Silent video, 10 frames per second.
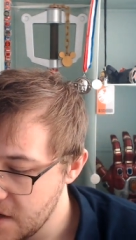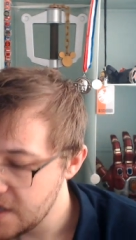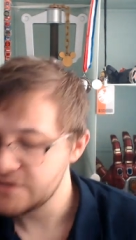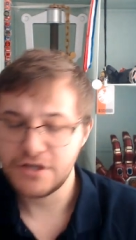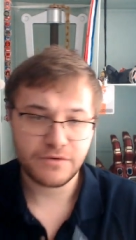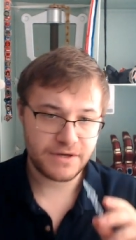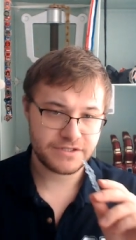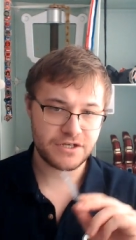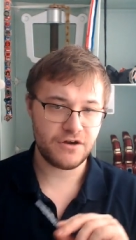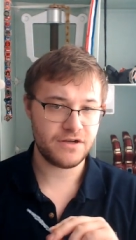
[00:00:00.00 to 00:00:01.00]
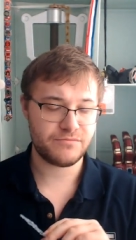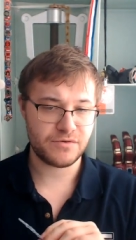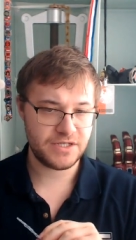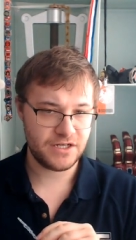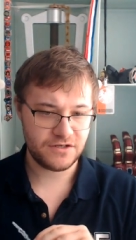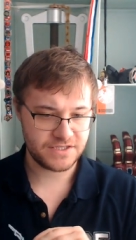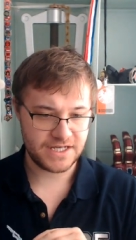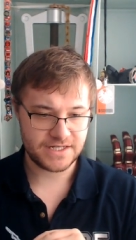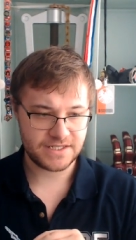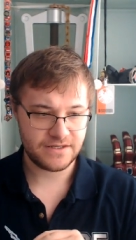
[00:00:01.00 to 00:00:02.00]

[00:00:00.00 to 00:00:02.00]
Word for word: Don't know where it's gone. I've probably lost that.